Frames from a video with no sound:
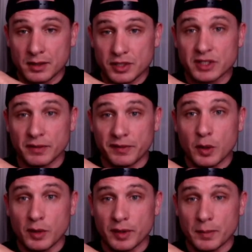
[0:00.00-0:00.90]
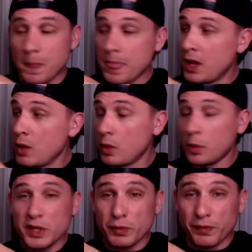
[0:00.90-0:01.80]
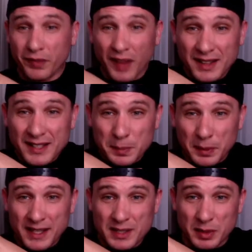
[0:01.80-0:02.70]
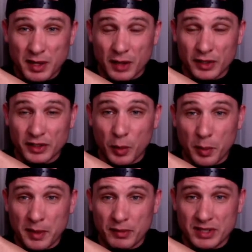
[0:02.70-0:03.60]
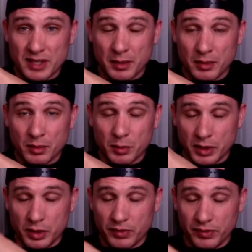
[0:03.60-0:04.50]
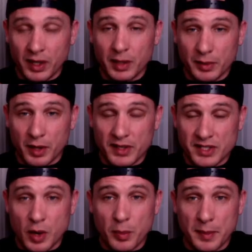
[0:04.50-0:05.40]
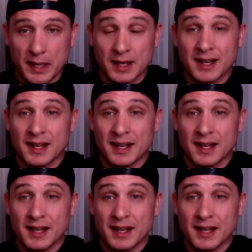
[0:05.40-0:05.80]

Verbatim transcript: Just a few of them. Well, when you flood this place with all the dopamine receptor, when you flood it with all this dopamine,